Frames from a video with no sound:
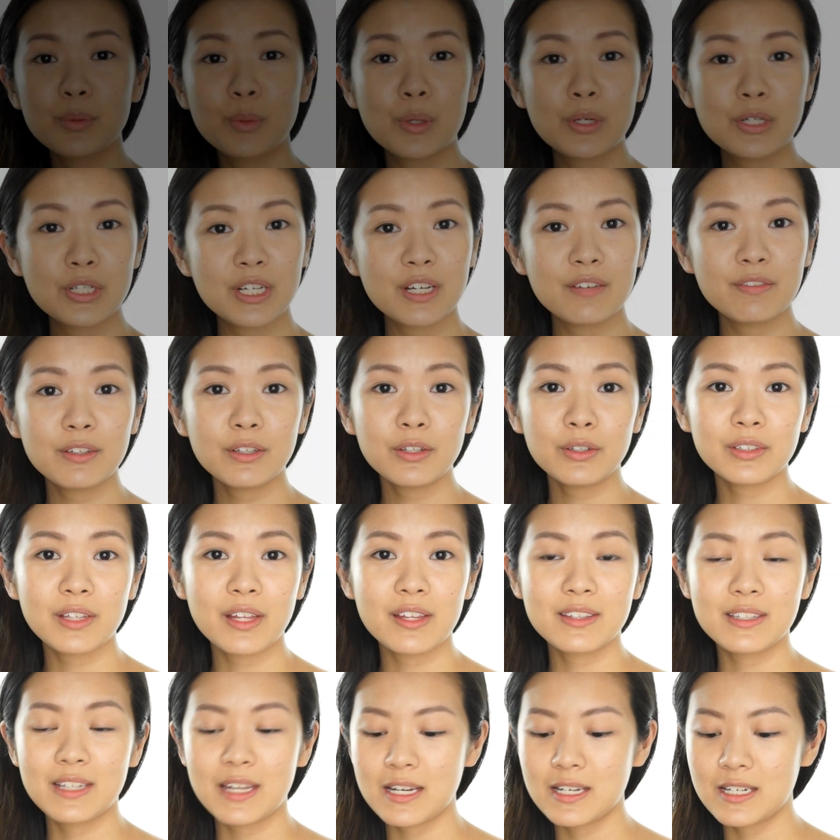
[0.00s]
to achieve the look
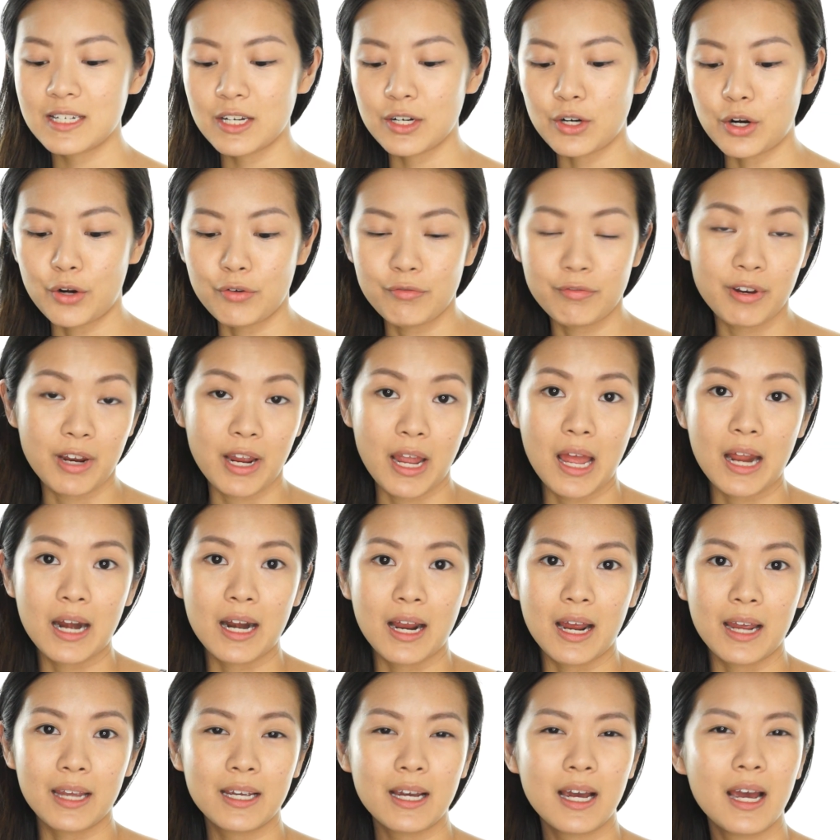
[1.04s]
that they did on
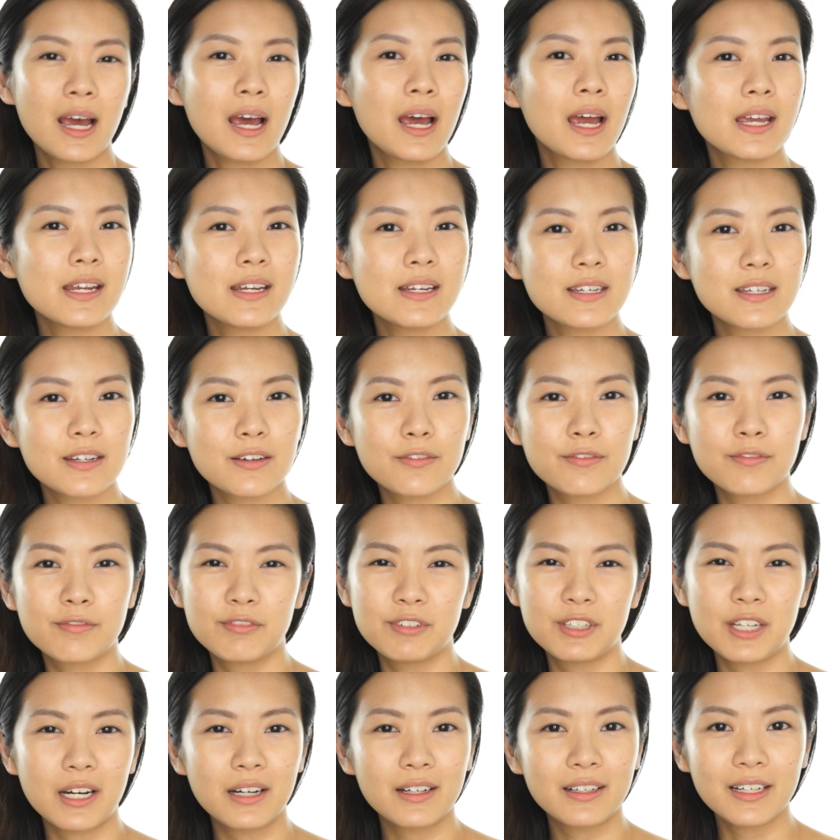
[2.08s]
Rihanna, I kind of
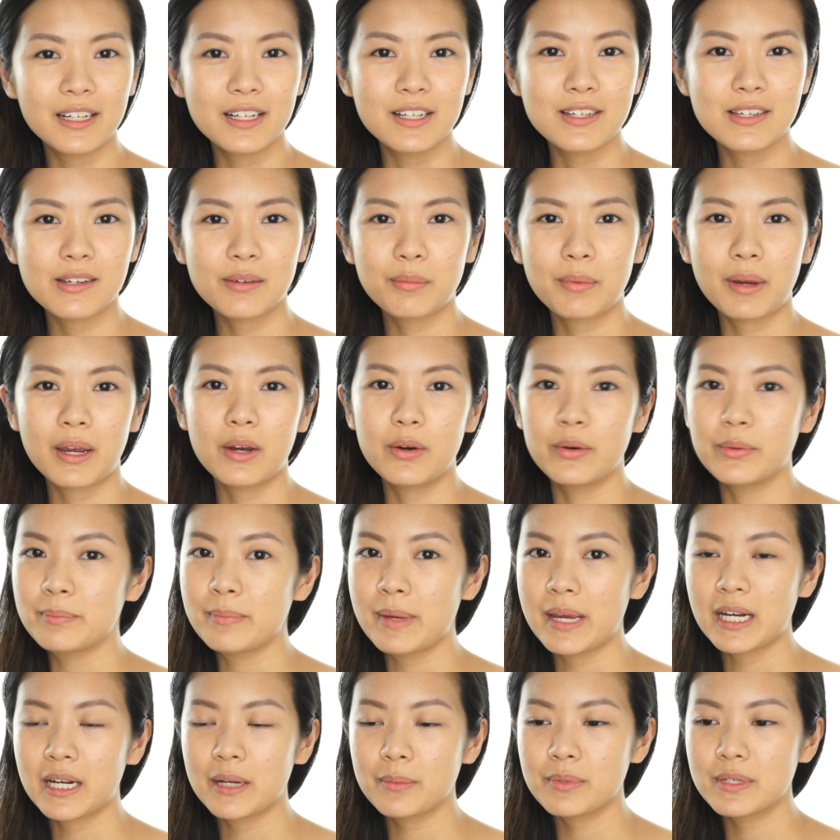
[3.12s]
dug into my own
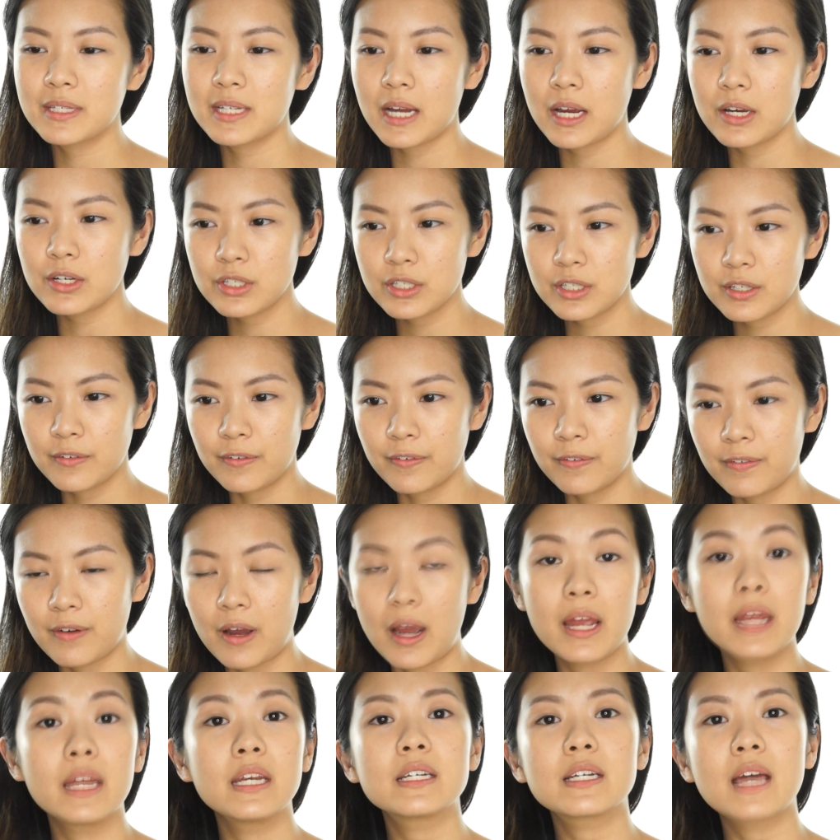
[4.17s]
makeup stash to
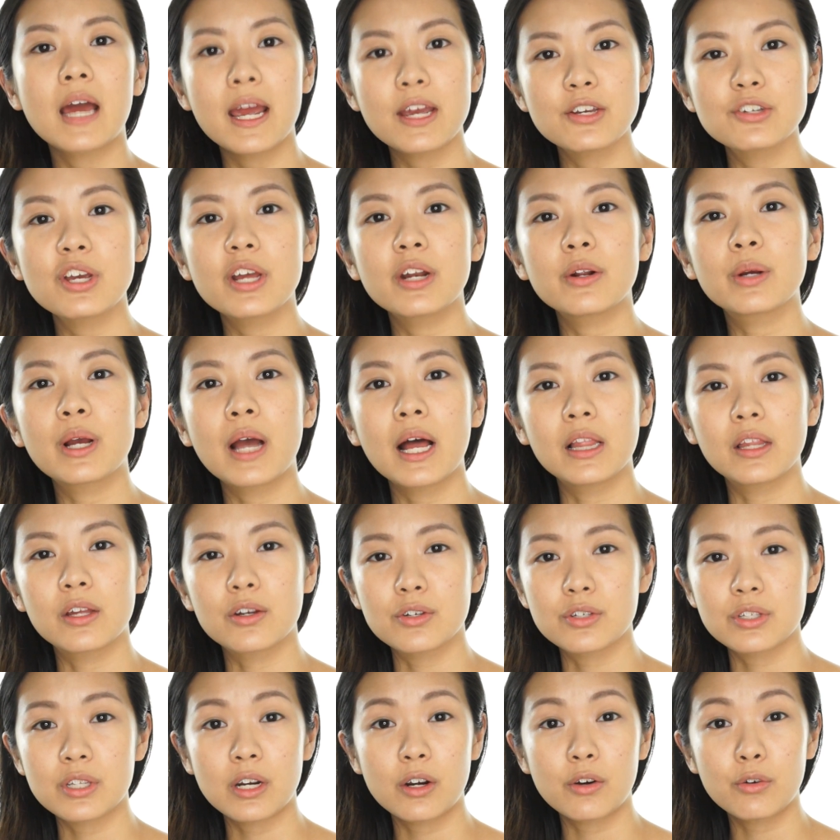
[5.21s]
find eyeshadow
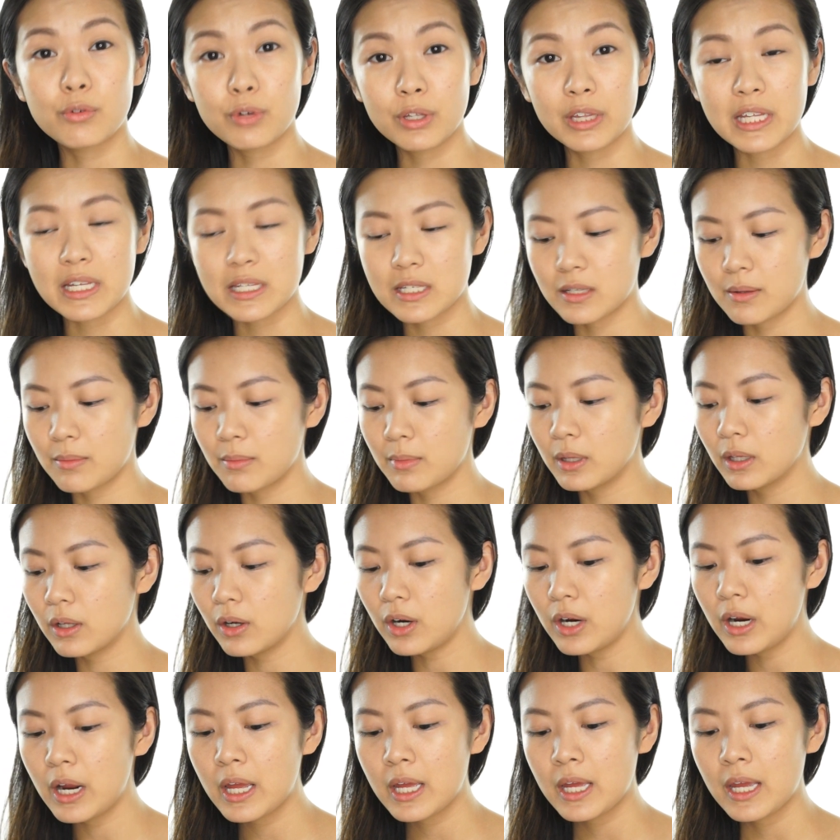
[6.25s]
colors that are really
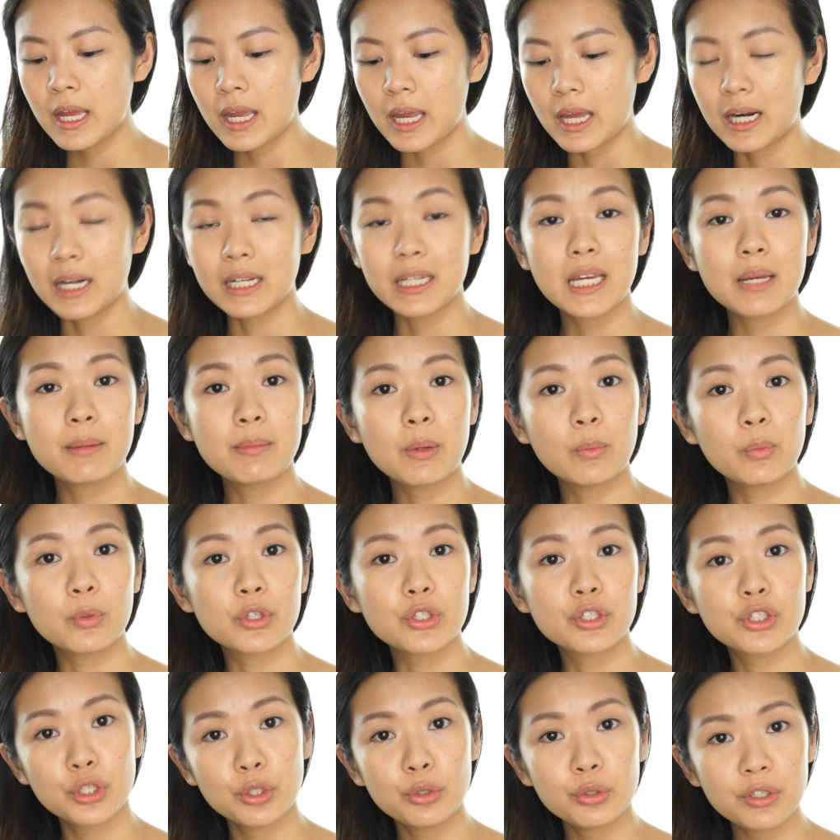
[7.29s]
similar, and I came up
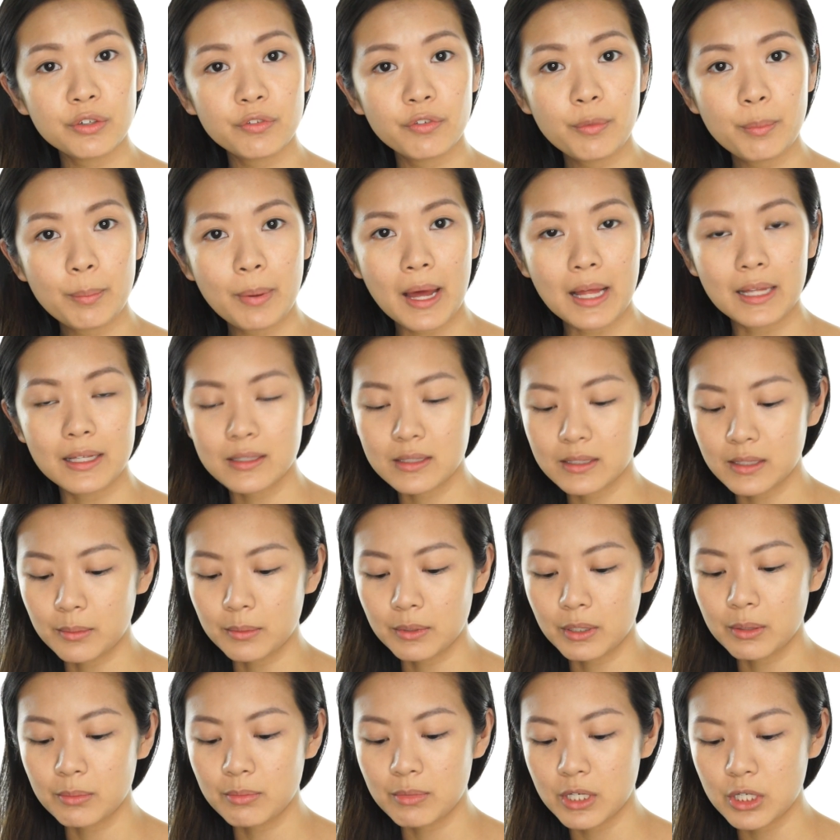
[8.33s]
with two different palettes that
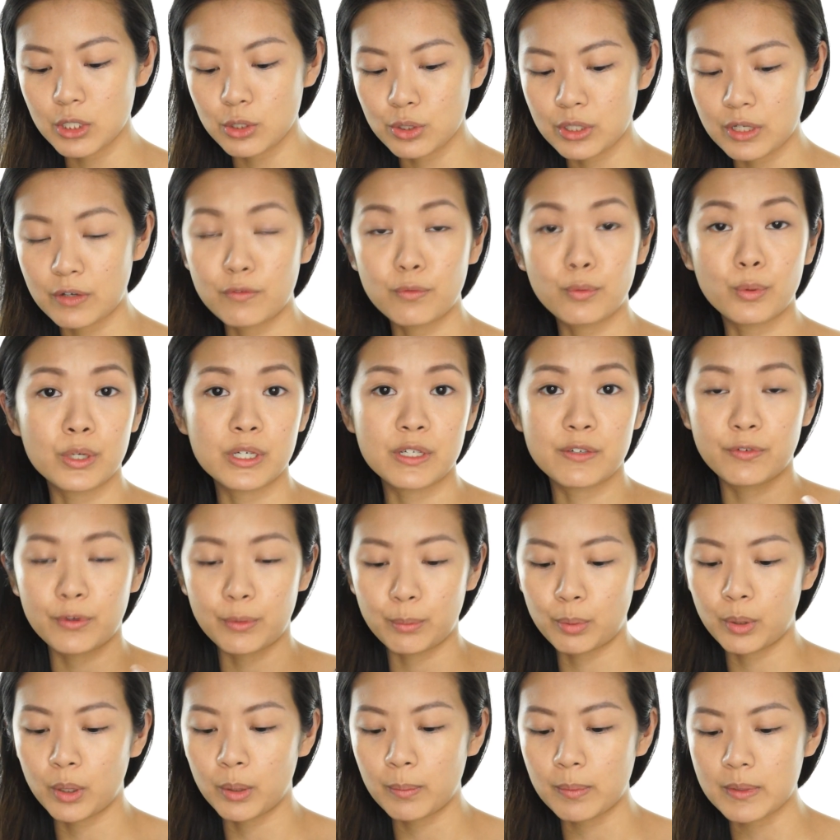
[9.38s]
I'm going to be using for
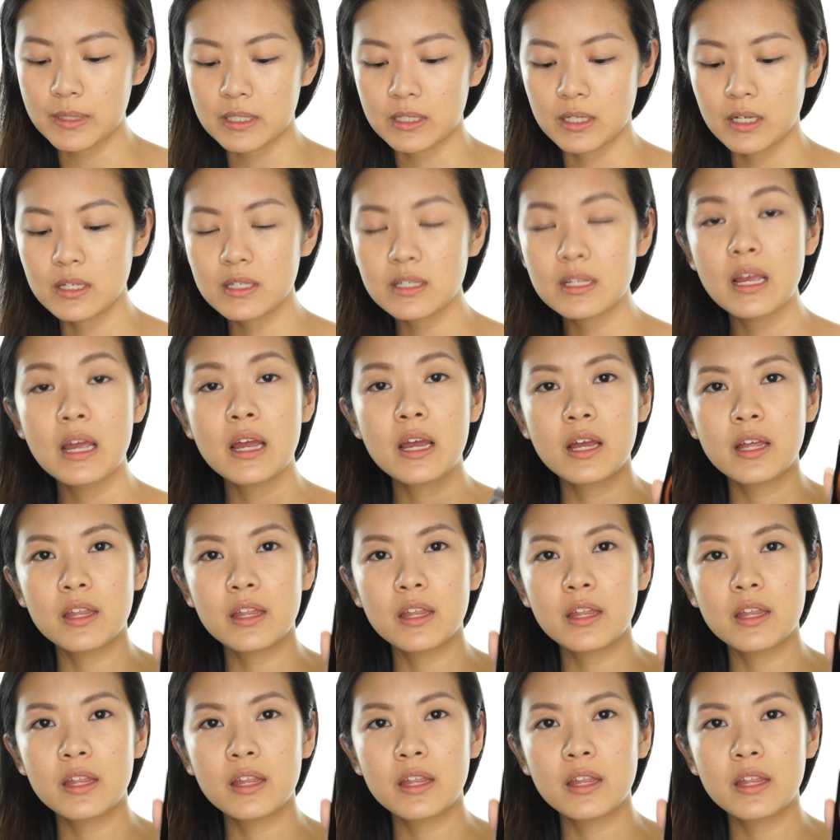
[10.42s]
different purposes.